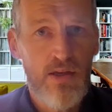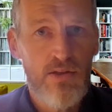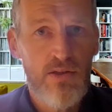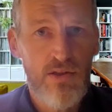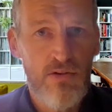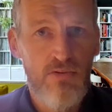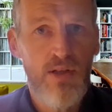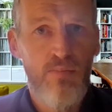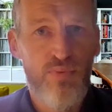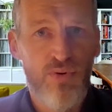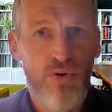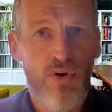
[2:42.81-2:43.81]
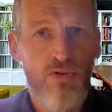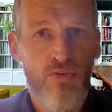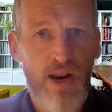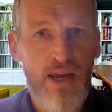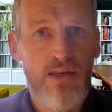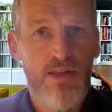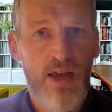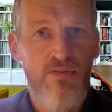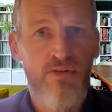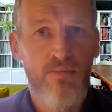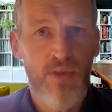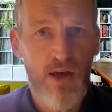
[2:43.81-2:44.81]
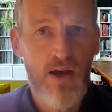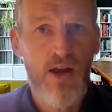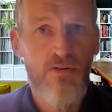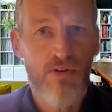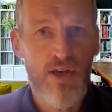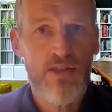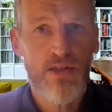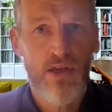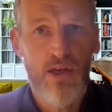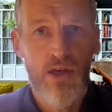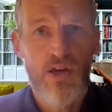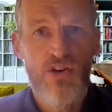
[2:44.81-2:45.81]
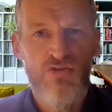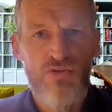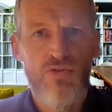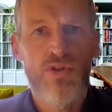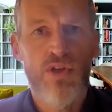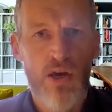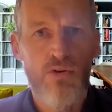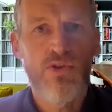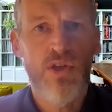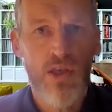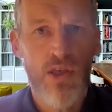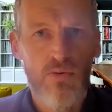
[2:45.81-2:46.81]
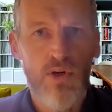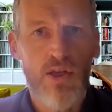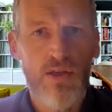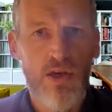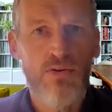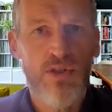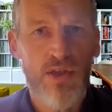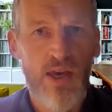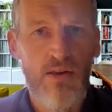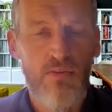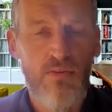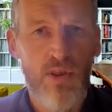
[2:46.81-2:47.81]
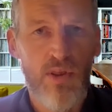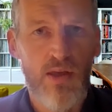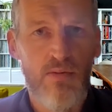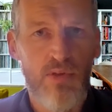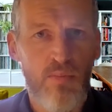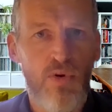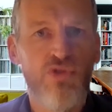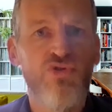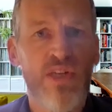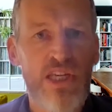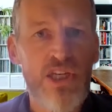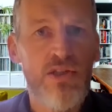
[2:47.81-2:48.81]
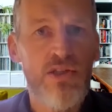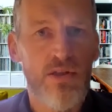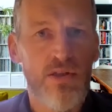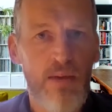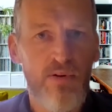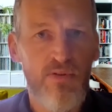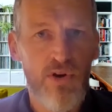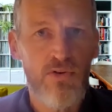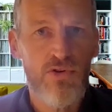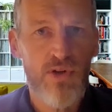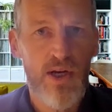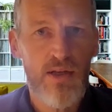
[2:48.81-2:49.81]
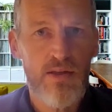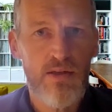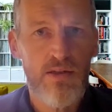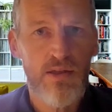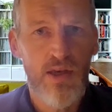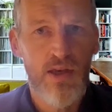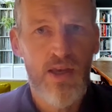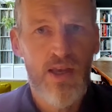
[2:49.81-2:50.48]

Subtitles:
So there's a real broad range there, from the high risk through to those that you would associate with the more traditional type of contractors.